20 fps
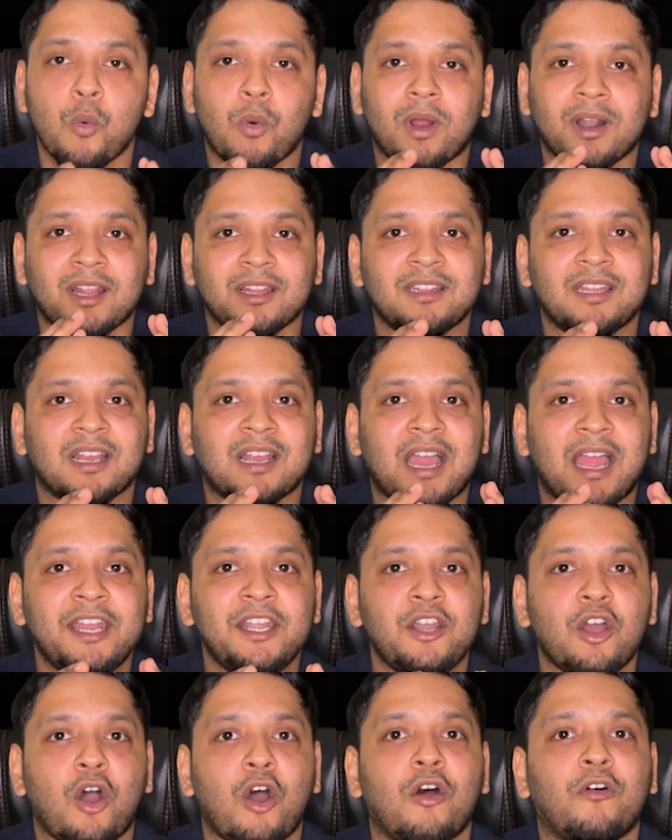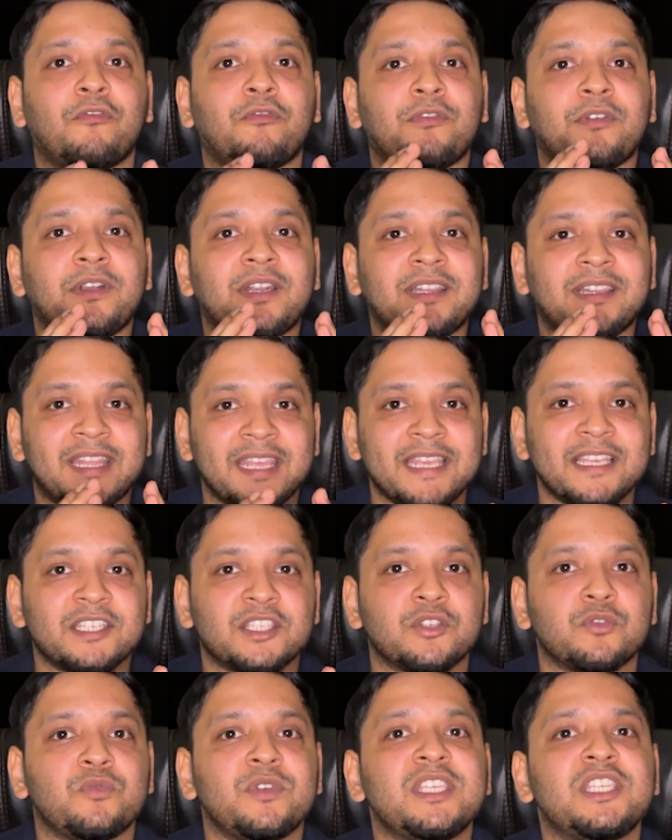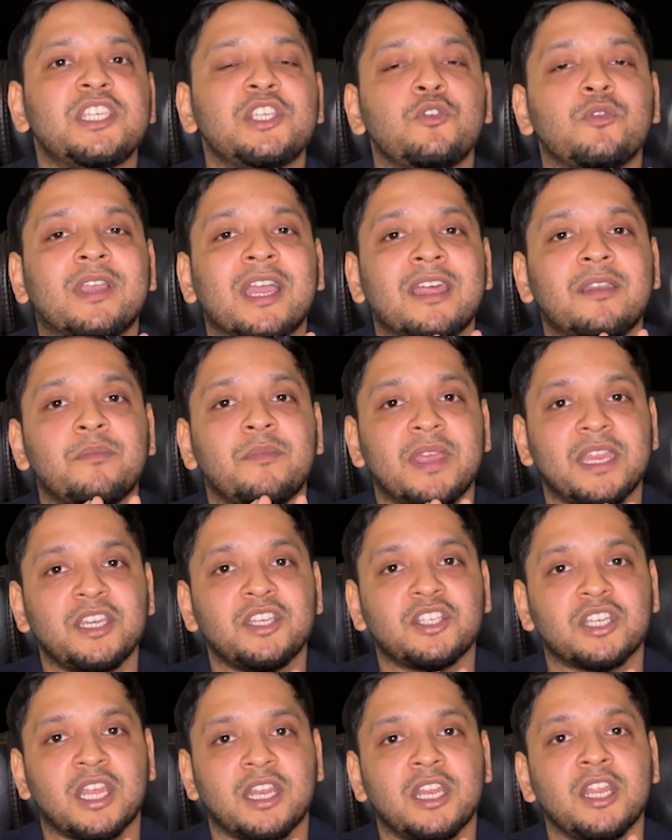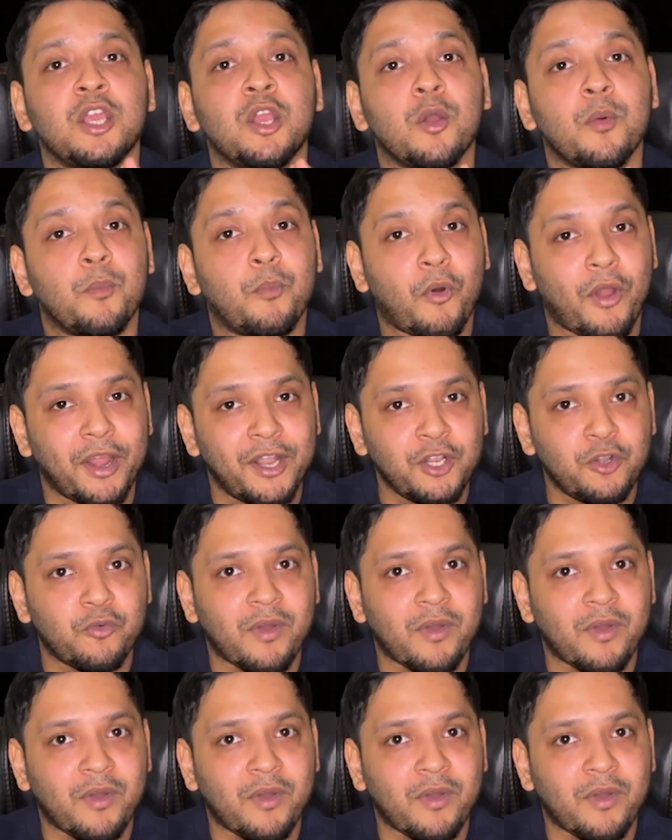what are the kind of things which you can mention point